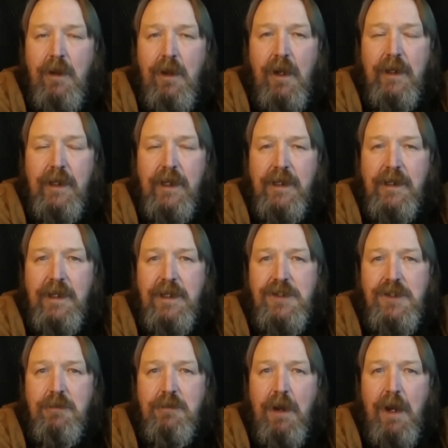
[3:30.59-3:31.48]
a
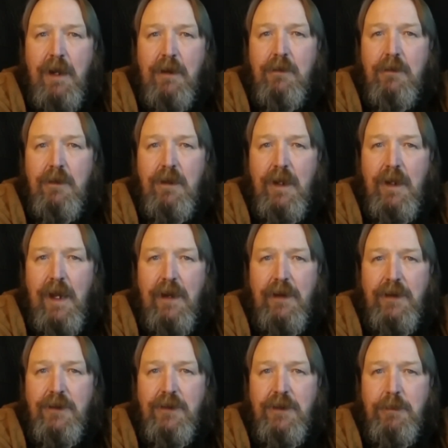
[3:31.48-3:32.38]
condenser mic will allow
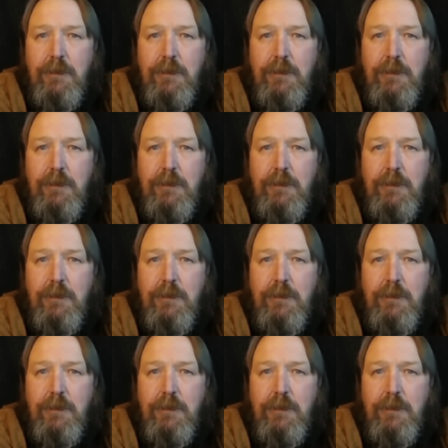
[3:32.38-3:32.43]
you to